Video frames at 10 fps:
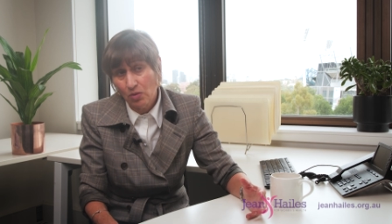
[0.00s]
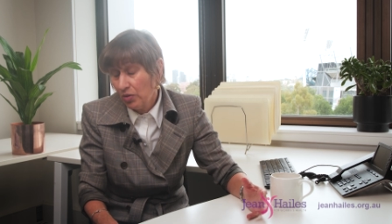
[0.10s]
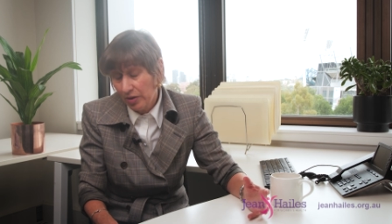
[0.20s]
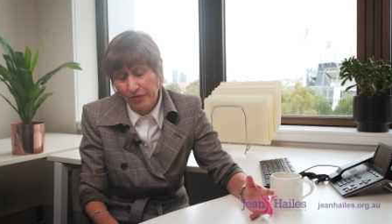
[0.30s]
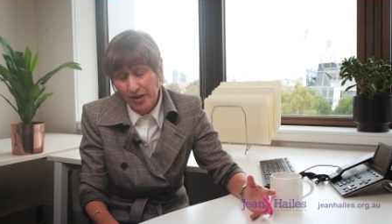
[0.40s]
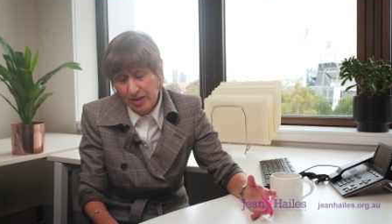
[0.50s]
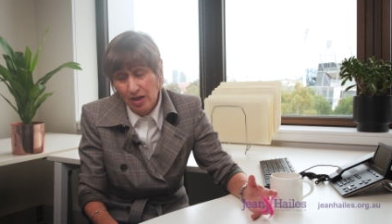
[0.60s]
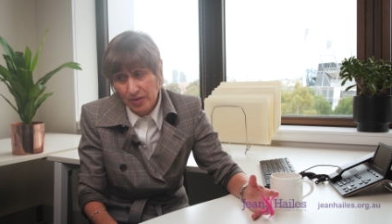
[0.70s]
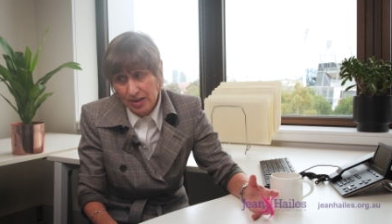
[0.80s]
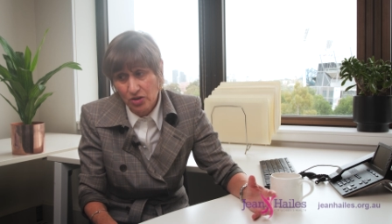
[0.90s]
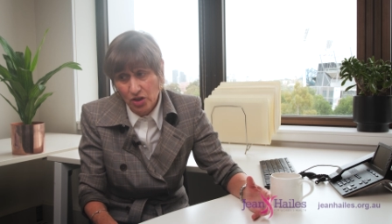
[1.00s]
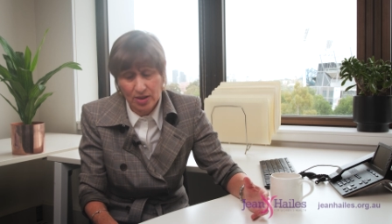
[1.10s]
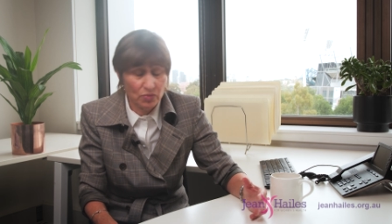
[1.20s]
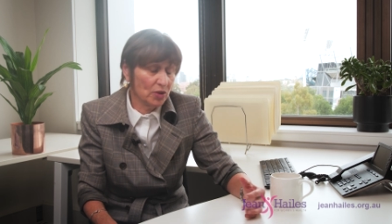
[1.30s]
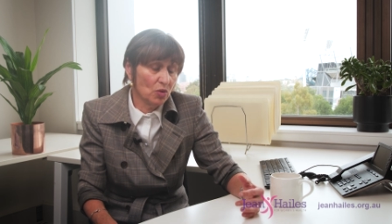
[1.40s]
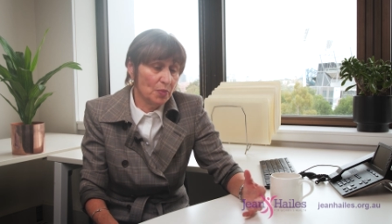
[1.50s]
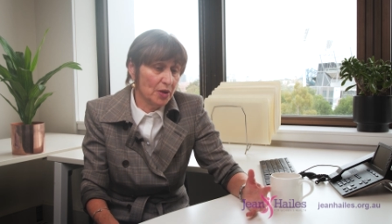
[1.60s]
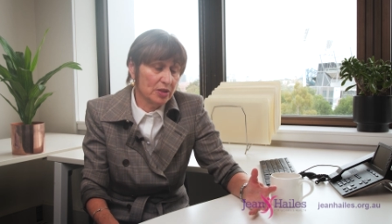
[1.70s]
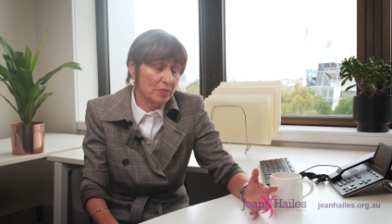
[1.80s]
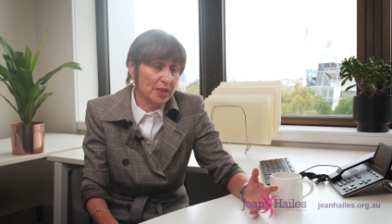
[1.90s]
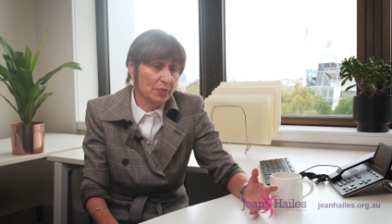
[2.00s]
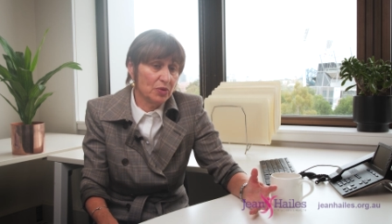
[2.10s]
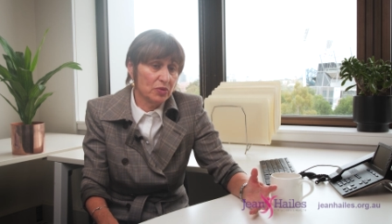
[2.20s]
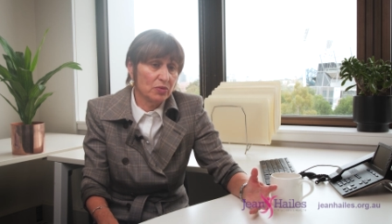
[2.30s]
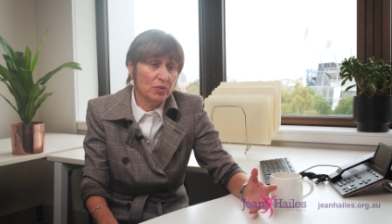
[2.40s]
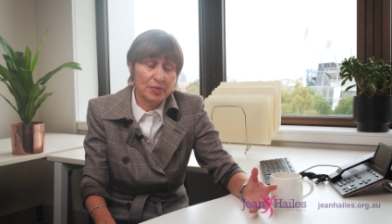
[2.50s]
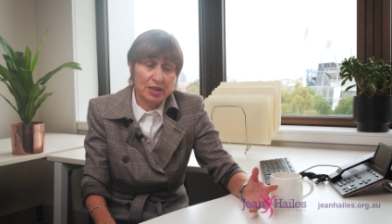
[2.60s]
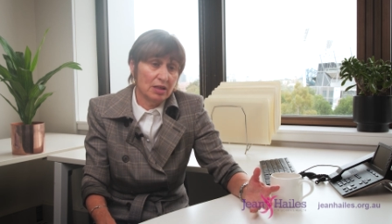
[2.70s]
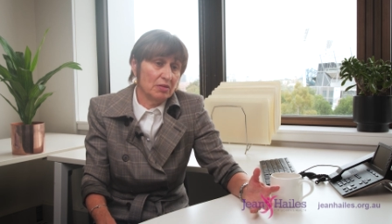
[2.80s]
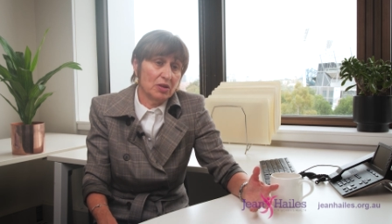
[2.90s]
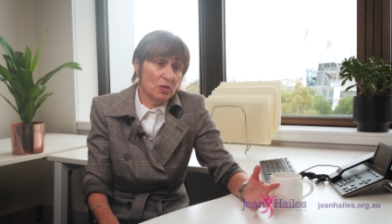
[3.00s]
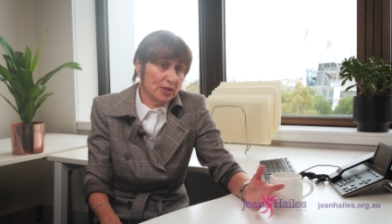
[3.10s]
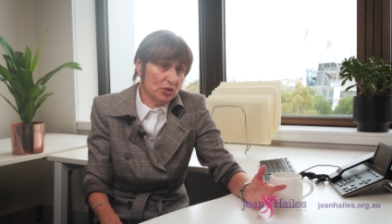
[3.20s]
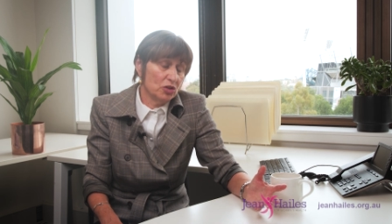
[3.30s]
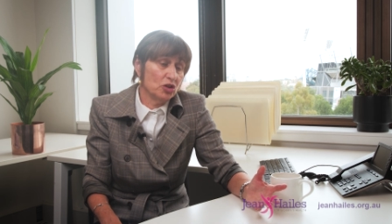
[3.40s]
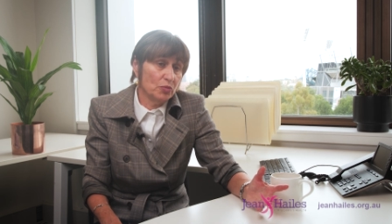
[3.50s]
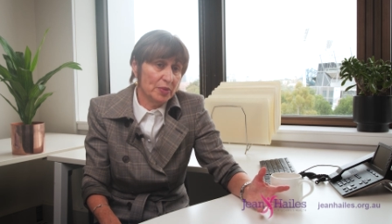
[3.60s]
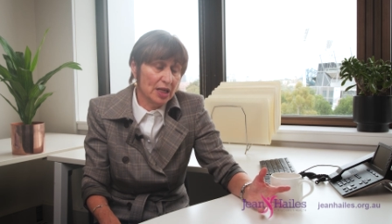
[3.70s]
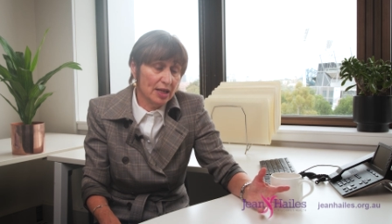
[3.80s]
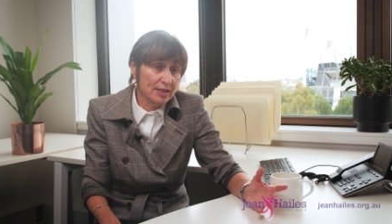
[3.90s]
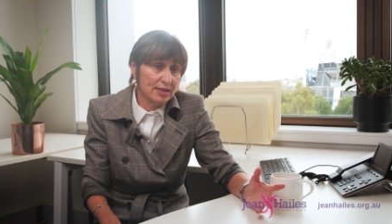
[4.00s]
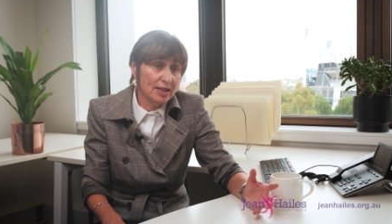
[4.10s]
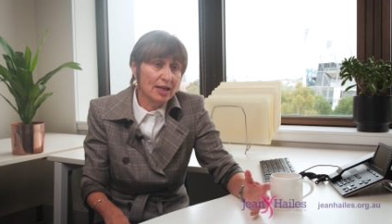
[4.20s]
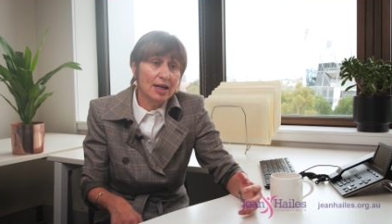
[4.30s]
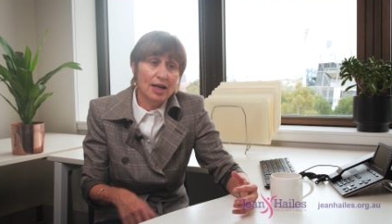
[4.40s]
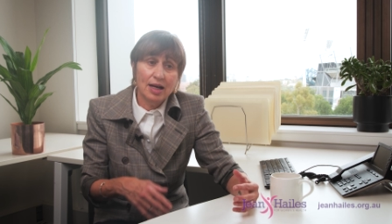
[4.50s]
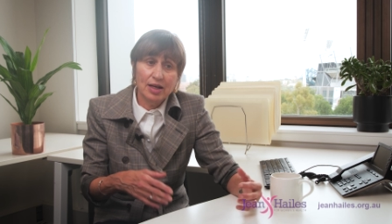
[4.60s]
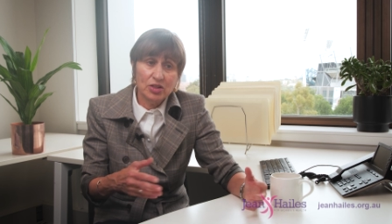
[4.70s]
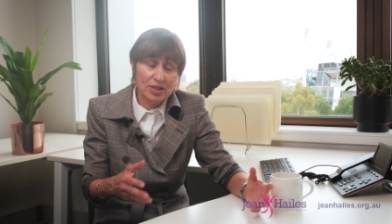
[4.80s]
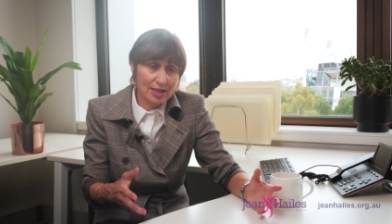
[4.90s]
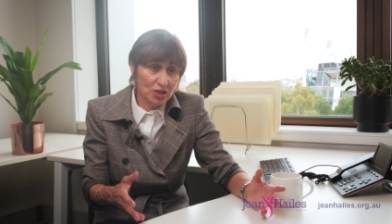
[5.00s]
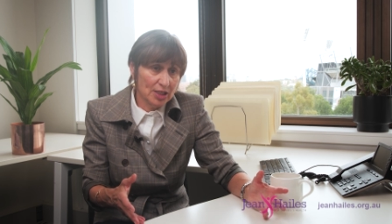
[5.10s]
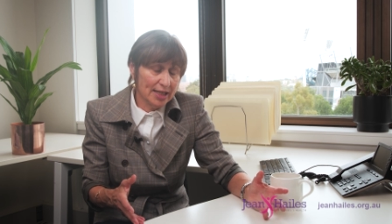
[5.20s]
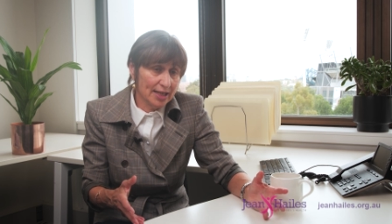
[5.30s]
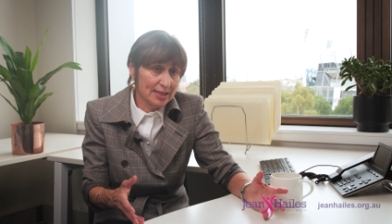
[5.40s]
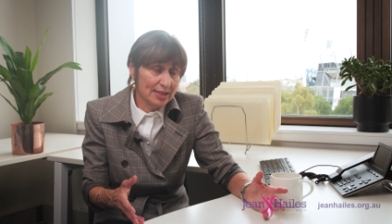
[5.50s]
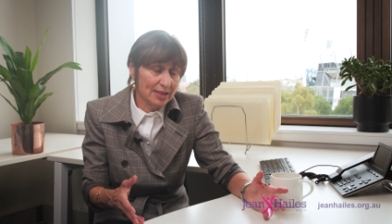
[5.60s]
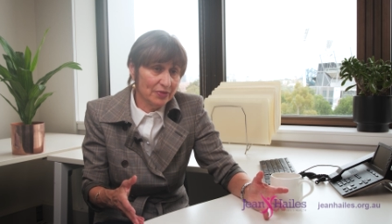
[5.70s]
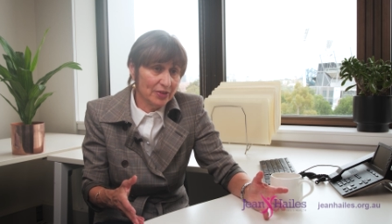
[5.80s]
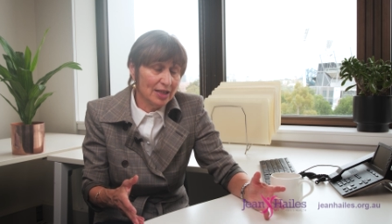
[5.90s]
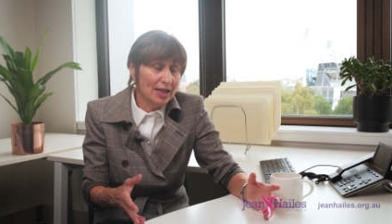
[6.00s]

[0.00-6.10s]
or in fact I would suggest with all postmenopausal women, the question should be asked, are you sexually active?